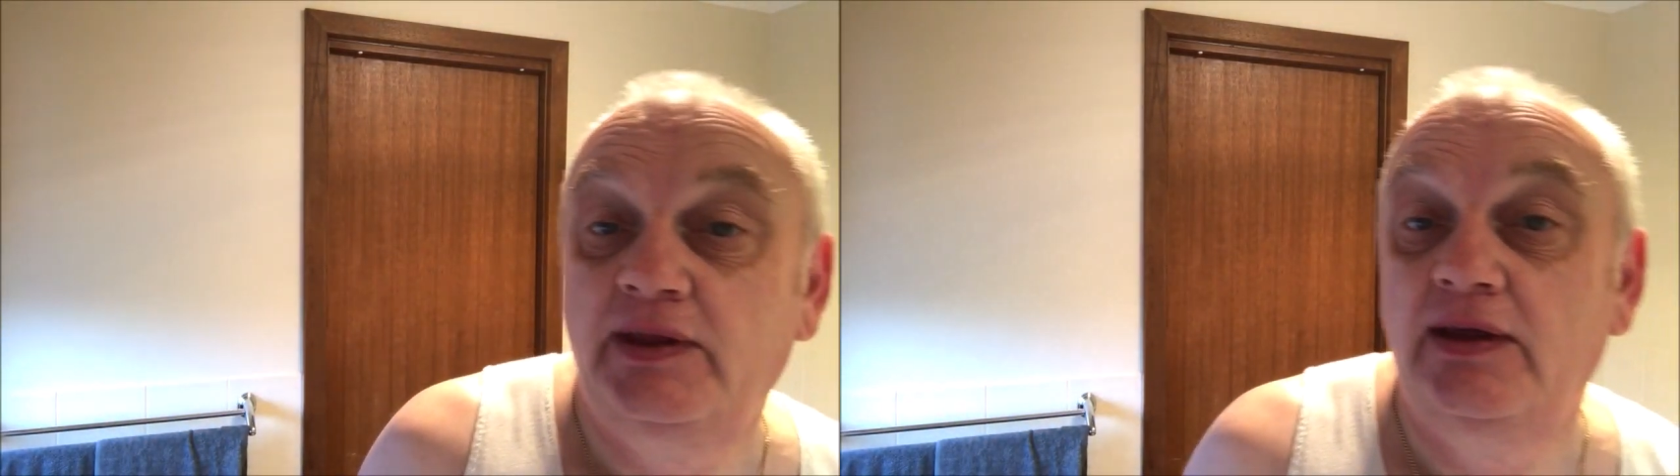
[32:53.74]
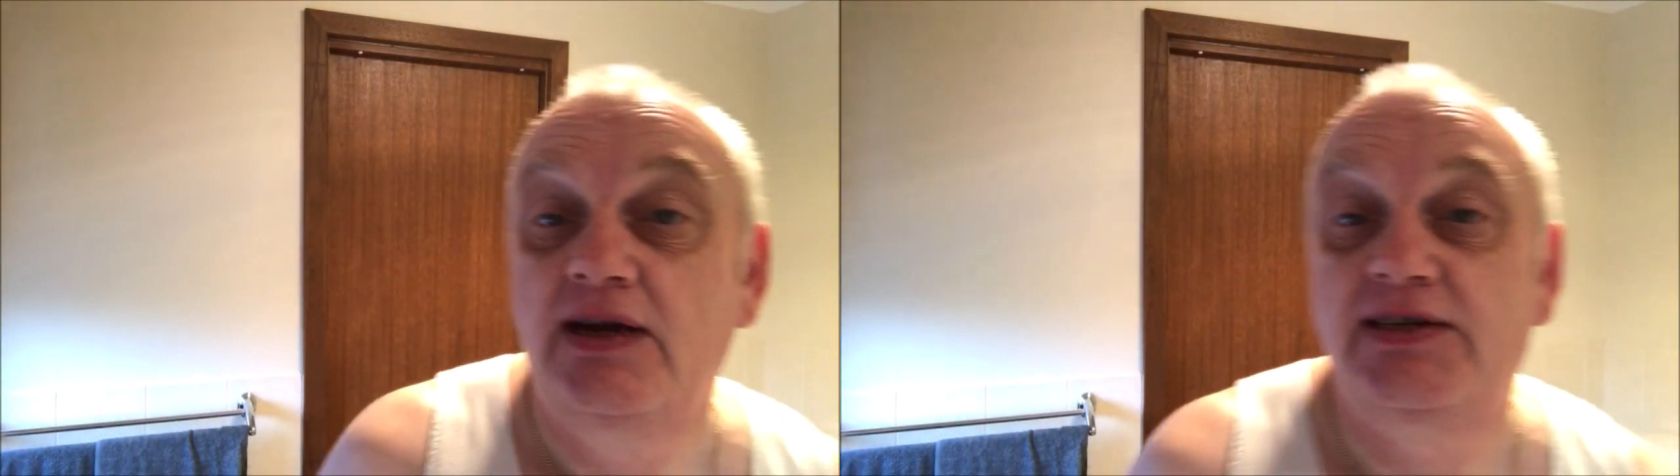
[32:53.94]

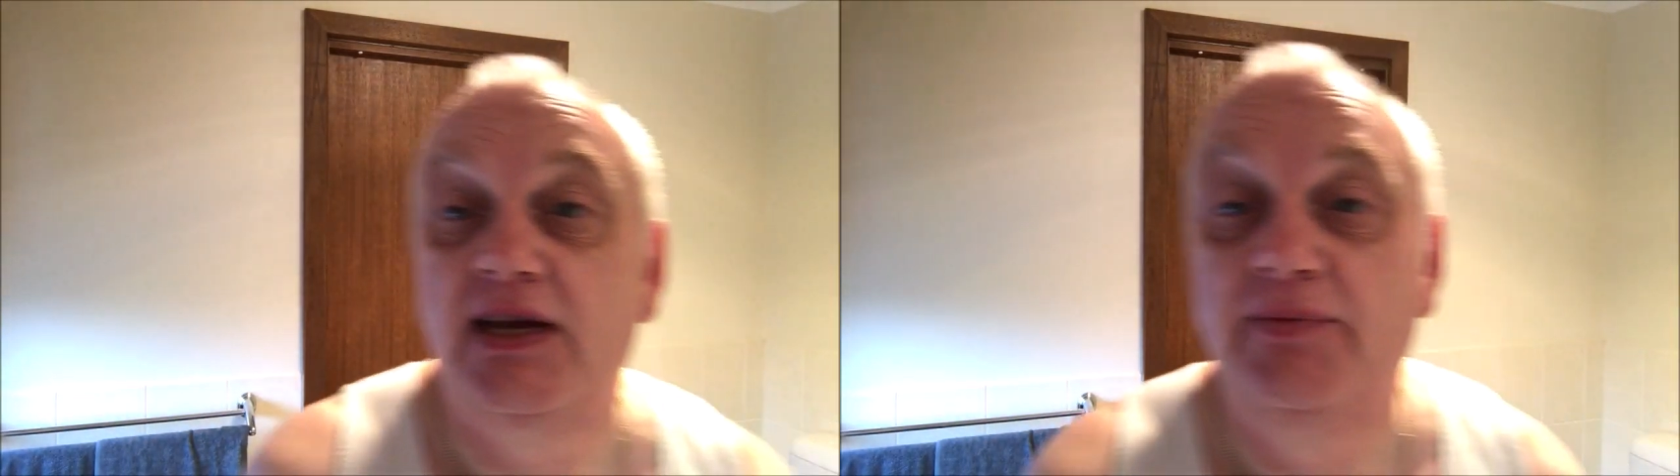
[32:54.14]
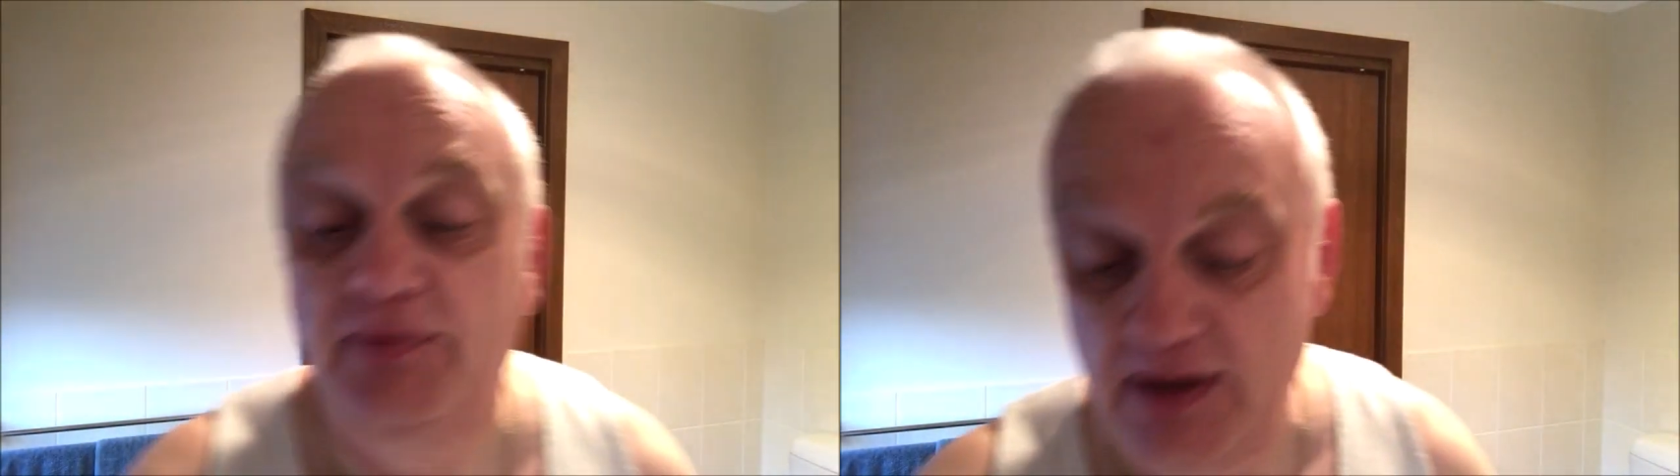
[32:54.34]
that's
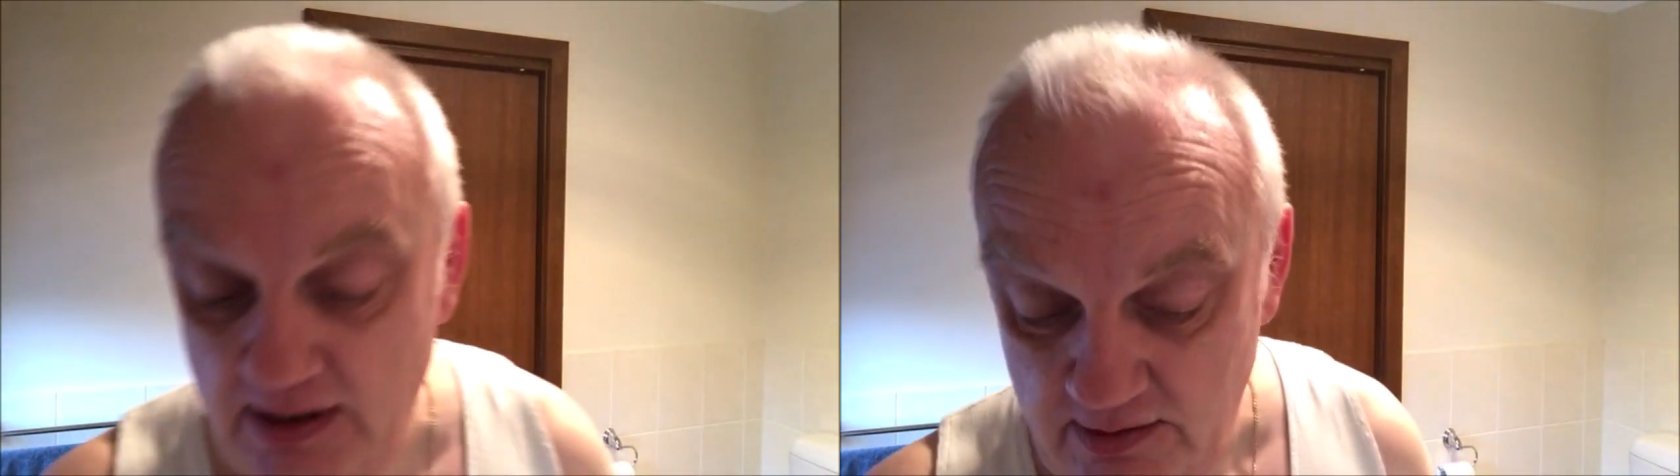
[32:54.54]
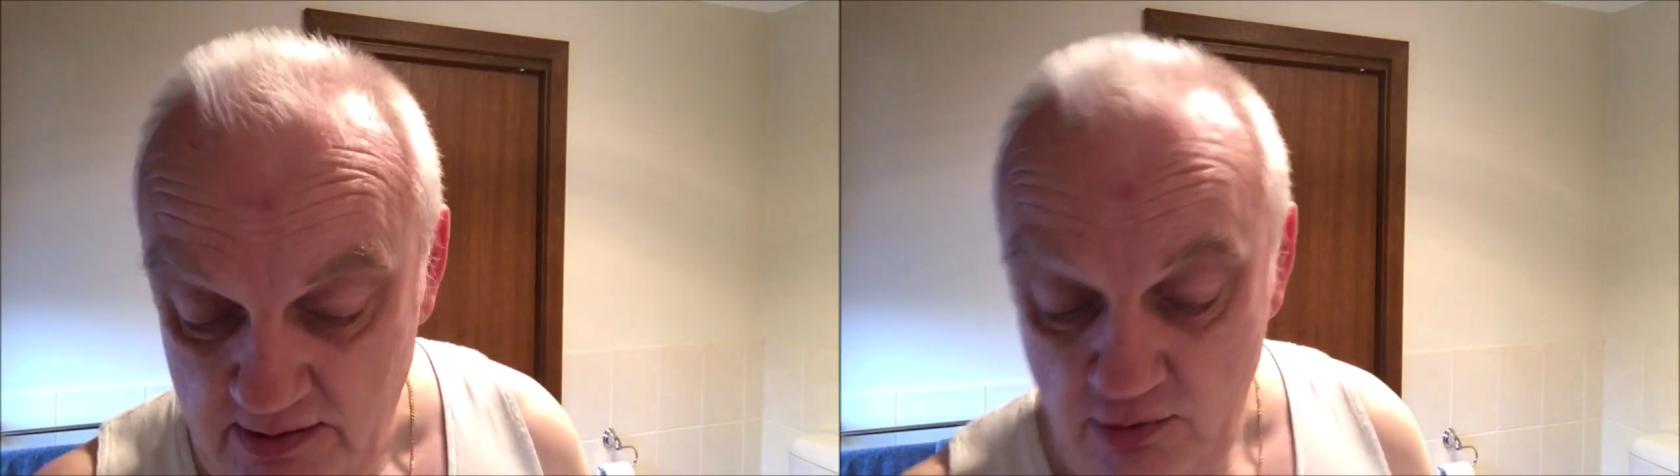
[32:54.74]
it.
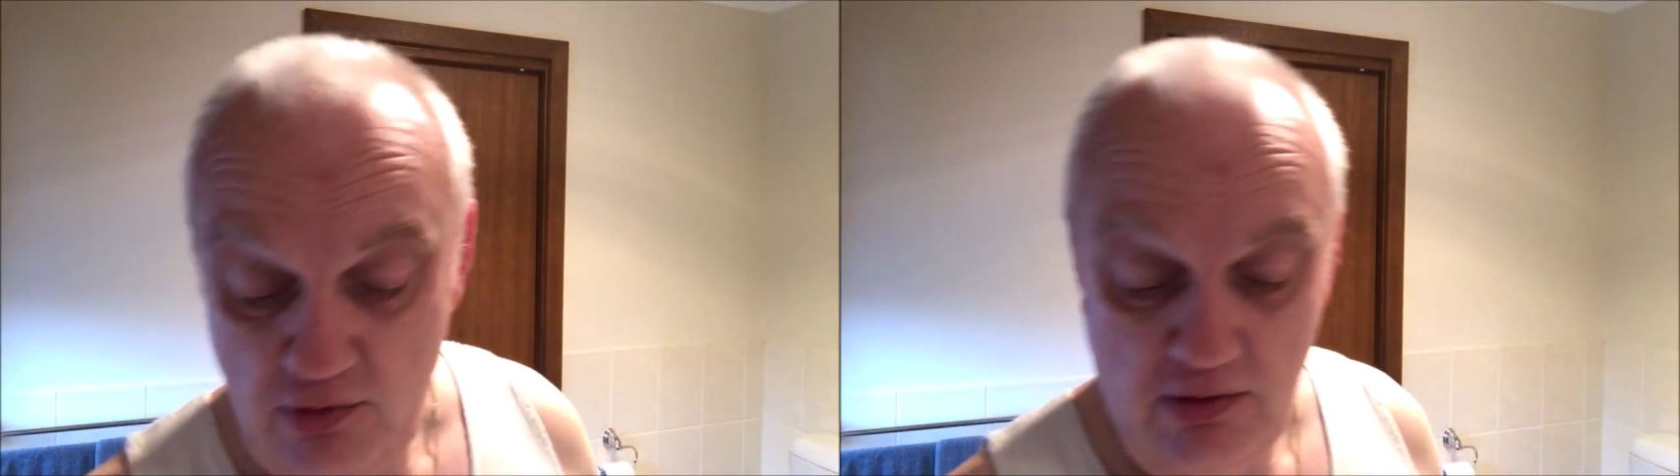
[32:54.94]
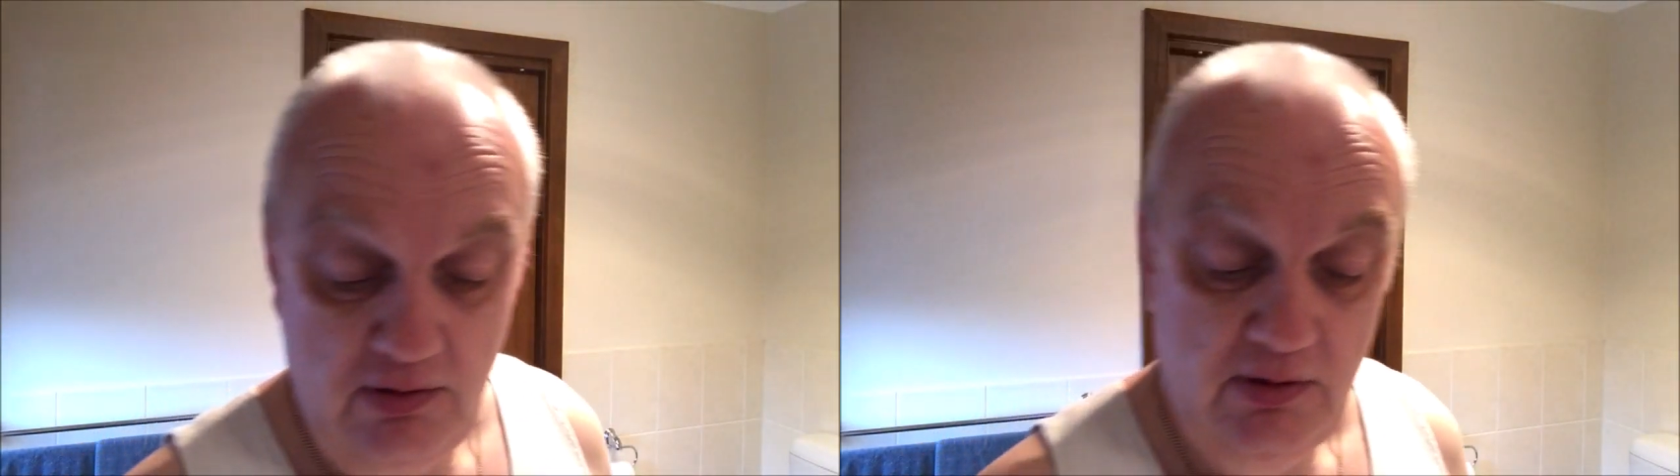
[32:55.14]
And
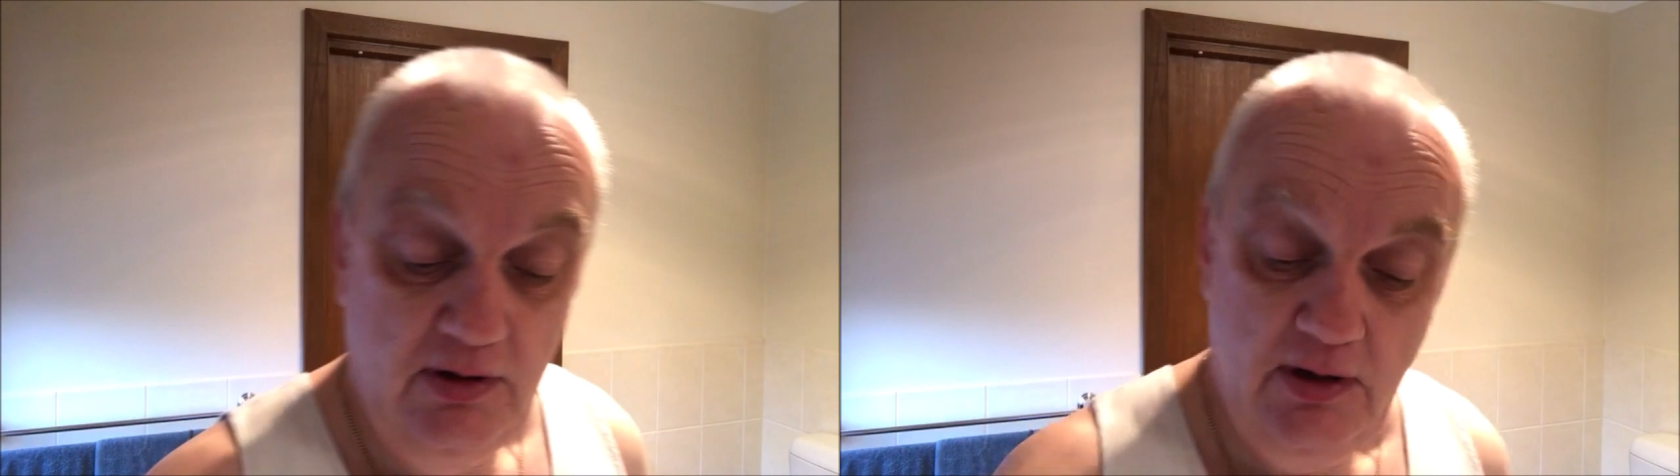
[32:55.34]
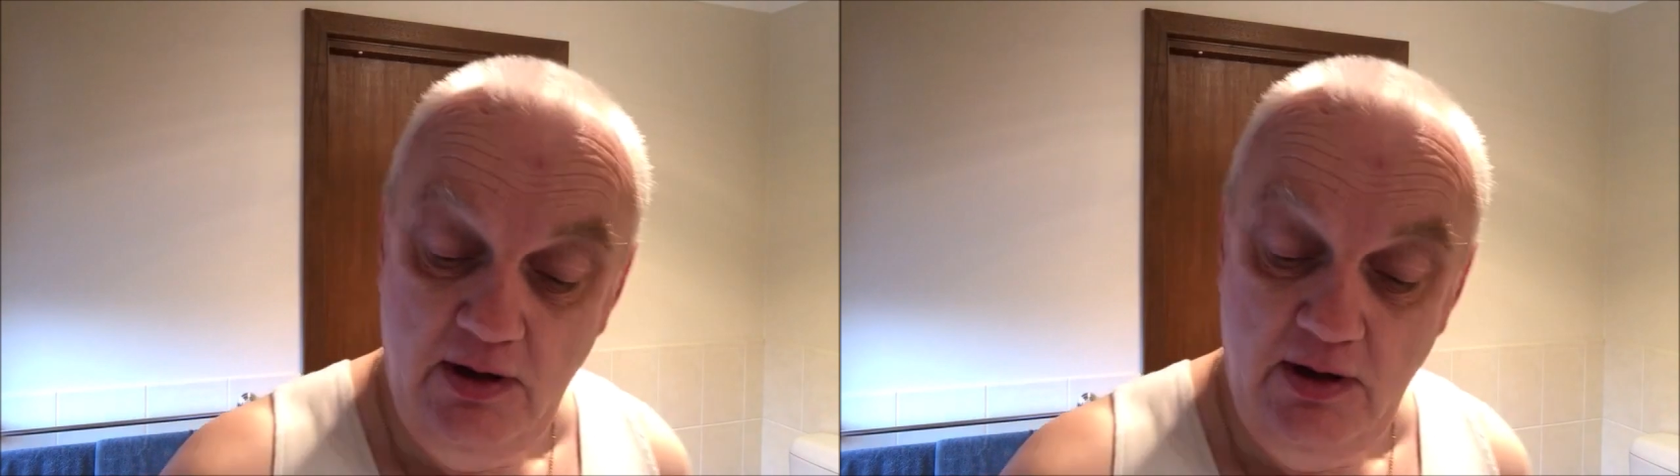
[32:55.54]
oh,